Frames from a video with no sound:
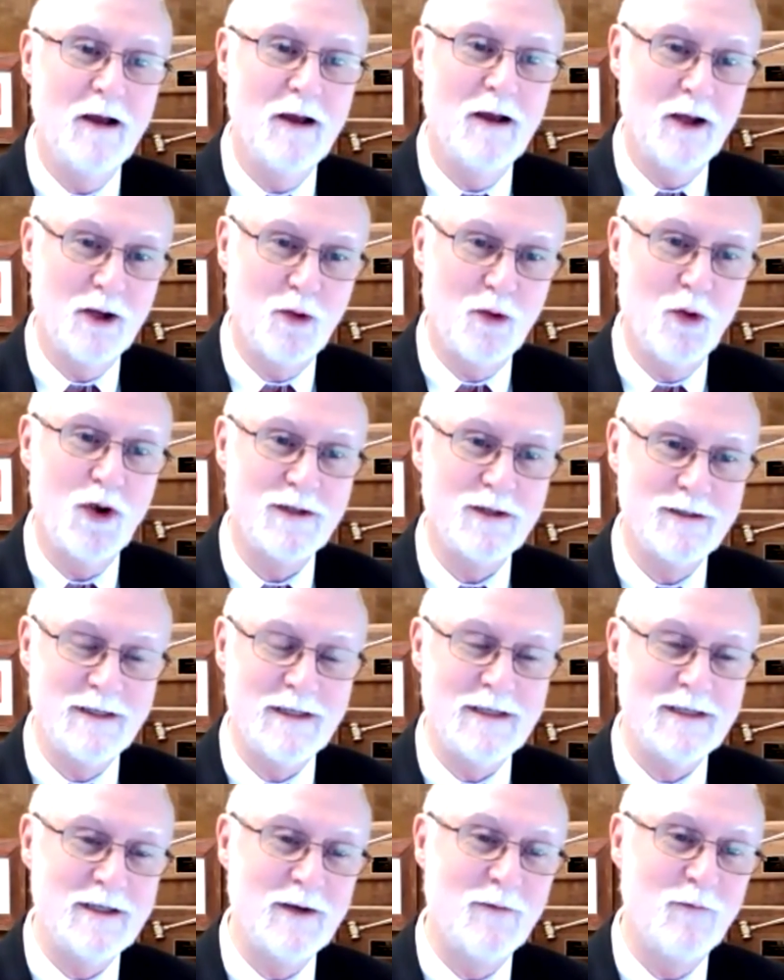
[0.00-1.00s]
across
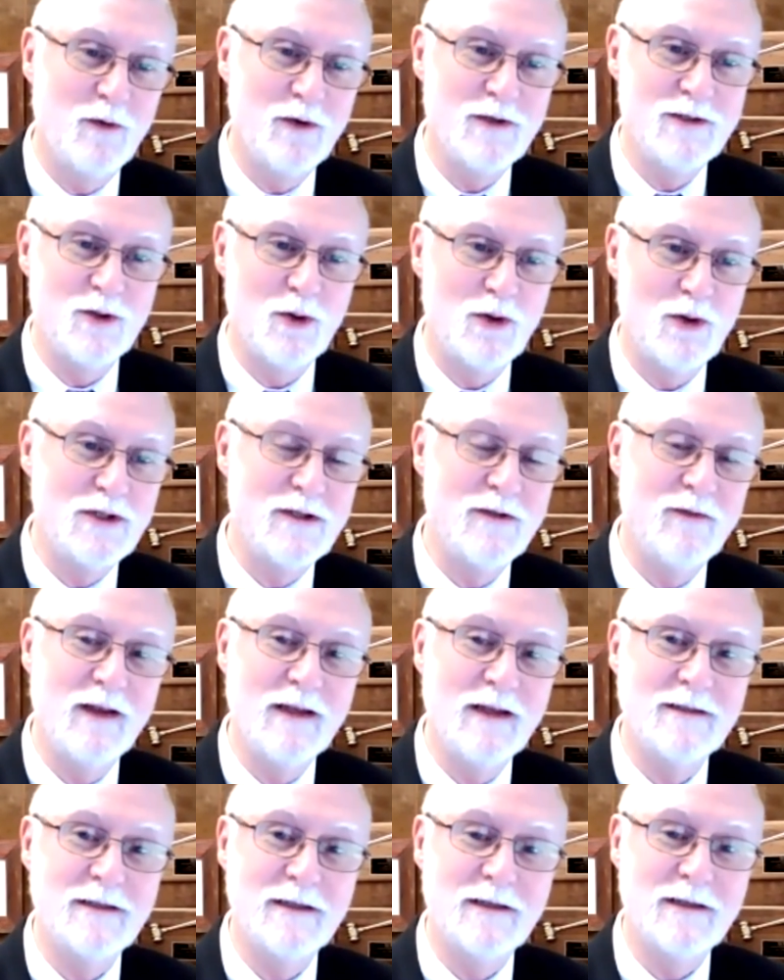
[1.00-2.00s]
these different sorts of
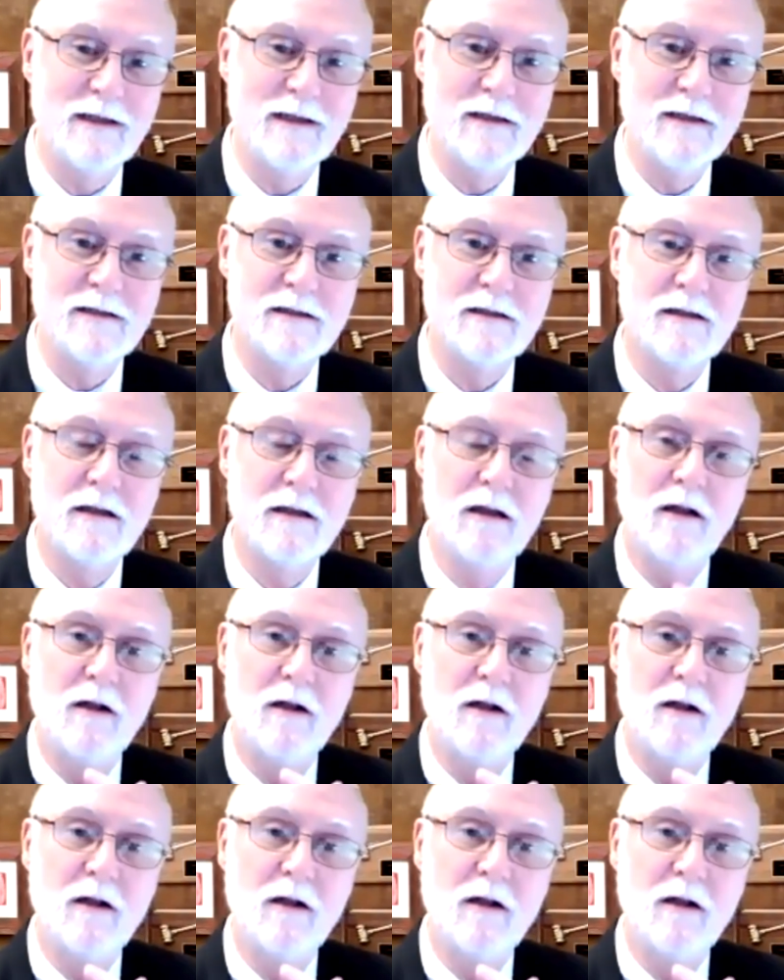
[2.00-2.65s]
entities.